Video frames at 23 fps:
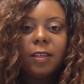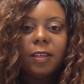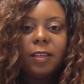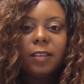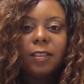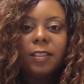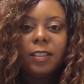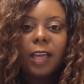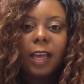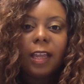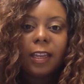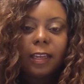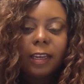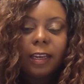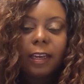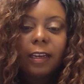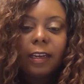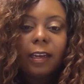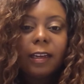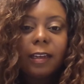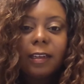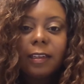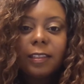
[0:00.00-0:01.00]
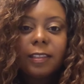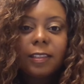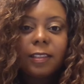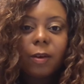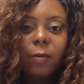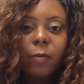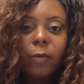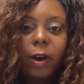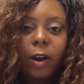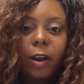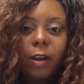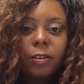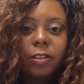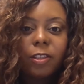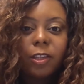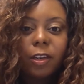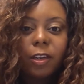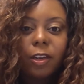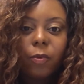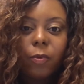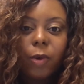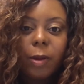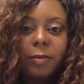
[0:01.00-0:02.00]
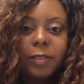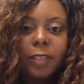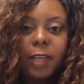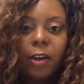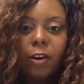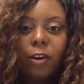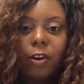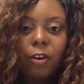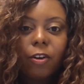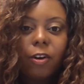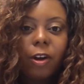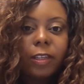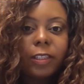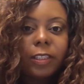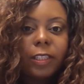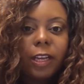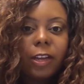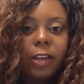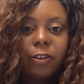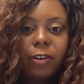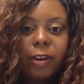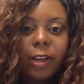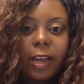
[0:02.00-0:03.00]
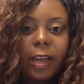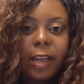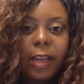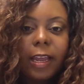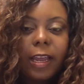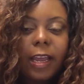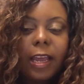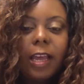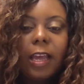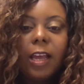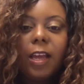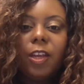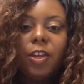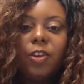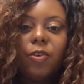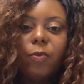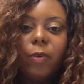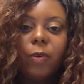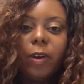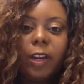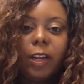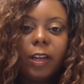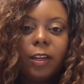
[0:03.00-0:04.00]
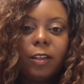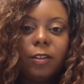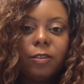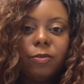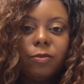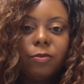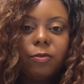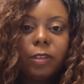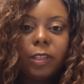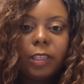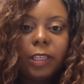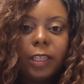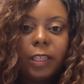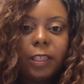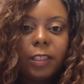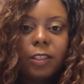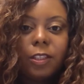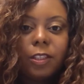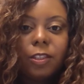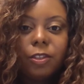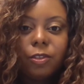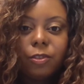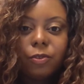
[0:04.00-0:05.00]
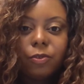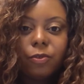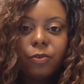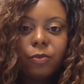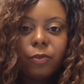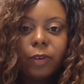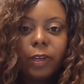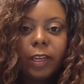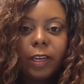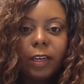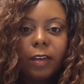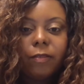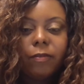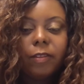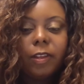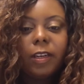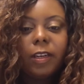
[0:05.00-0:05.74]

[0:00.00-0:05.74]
selling somewhere else on your website or across the internet. You want to include links to any of the